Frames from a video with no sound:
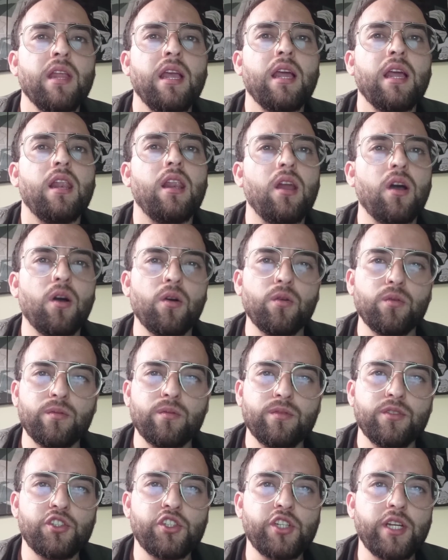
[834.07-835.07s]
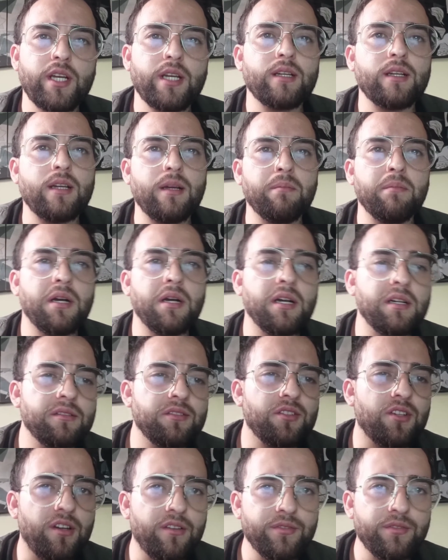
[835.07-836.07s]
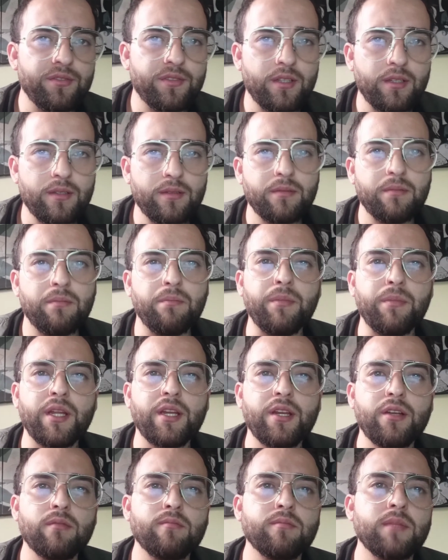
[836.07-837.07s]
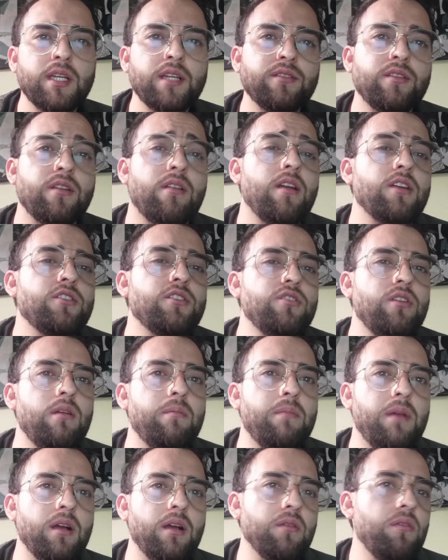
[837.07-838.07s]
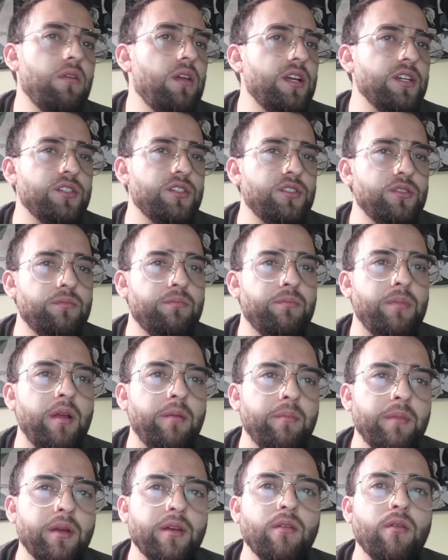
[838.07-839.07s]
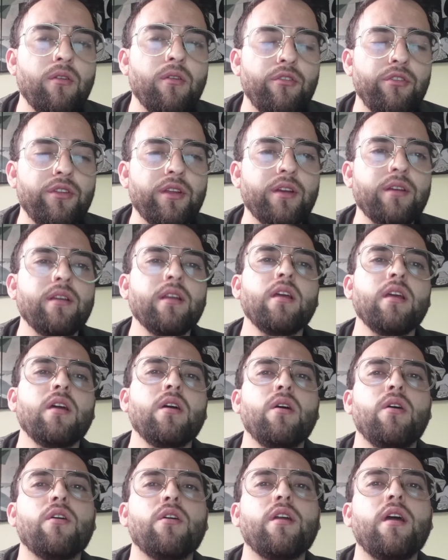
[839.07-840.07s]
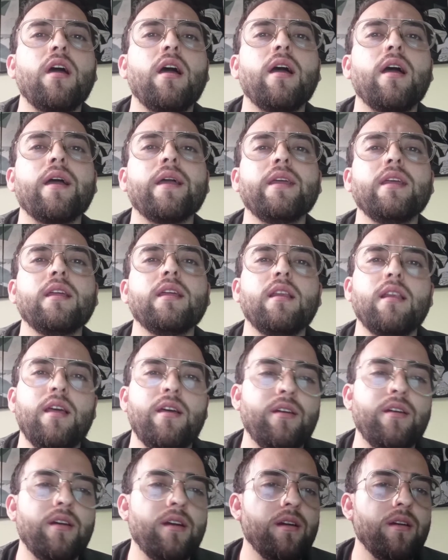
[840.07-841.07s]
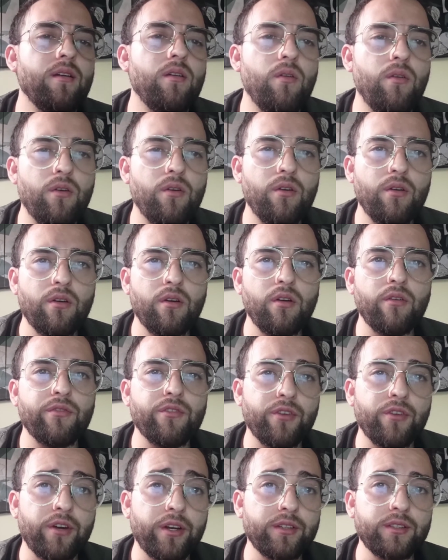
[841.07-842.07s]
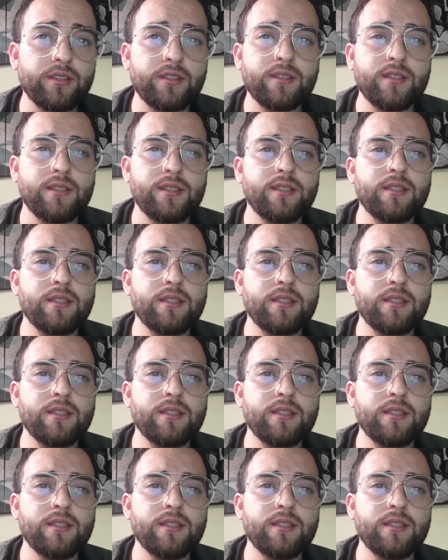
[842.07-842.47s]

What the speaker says: Low, check and bank draft. Medium, international bank collection payment order. Or high, letter or of credit.